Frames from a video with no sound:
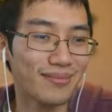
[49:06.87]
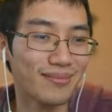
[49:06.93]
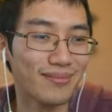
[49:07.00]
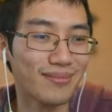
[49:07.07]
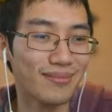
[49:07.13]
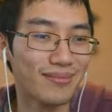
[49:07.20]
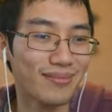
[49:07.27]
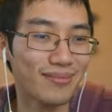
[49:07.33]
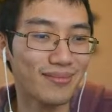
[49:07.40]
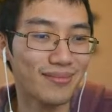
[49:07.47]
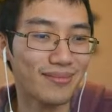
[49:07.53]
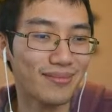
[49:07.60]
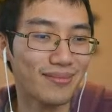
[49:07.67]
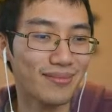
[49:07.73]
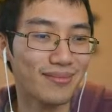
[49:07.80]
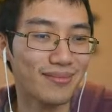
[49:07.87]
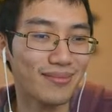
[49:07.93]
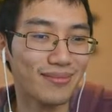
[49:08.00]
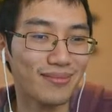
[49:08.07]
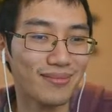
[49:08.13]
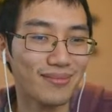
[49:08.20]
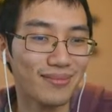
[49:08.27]

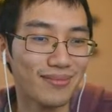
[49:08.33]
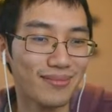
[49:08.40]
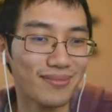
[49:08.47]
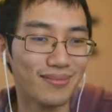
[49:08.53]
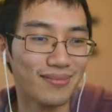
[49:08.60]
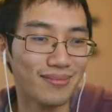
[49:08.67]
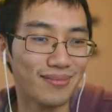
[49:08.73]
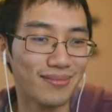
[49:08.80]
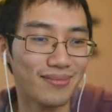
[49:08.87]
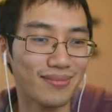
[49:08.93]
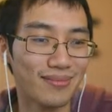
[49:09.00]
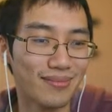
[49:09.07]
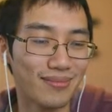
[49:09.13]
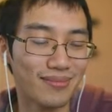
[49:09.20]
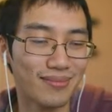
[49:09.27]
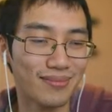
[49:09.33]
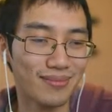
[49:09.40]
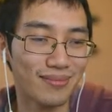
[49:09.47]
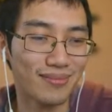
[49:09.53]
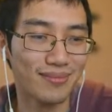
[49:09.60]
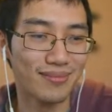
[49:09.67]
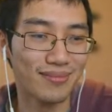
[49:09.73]

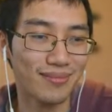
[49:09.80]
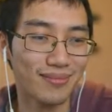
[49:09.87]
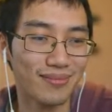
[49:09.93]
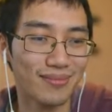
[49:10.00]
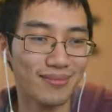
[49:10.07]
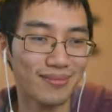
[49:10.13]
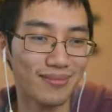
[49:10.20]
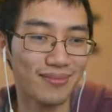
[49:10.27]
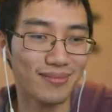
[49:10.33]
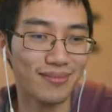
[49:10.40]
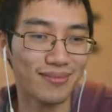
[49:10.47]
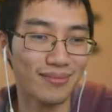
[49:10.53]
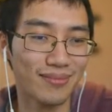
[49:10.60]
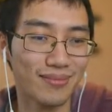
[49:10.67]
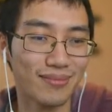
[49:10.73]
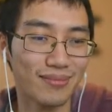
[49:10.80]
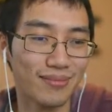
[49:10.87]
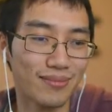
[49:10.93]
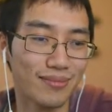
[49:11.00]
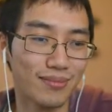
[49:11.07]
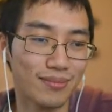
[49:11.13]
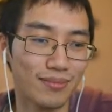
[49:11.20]

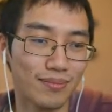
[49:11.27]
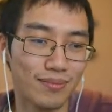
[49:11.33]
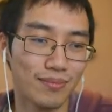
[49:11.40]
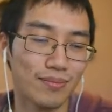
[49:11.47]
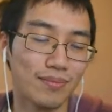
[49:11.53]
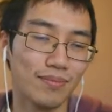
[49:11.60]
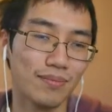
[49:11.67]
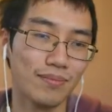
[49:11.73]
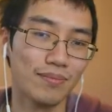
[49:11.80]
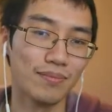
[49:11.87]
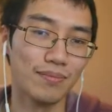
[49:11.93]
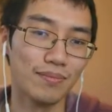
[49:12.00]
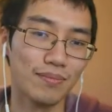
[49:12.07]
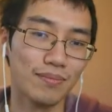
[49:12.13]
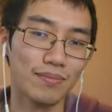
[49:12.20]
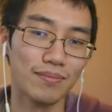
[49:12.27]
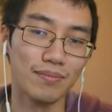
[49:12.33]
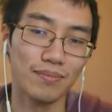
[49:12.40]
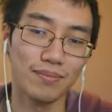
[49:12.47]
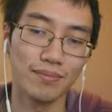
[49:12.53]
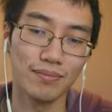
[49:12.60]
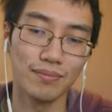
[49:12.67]

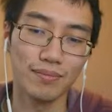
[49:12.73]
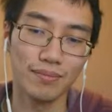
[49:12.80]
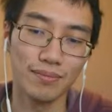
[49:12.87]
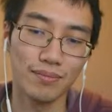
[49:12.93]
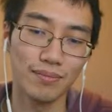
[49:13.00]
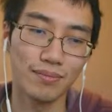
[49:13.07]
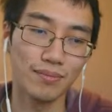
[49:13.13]
No words are spoken by the person on screen.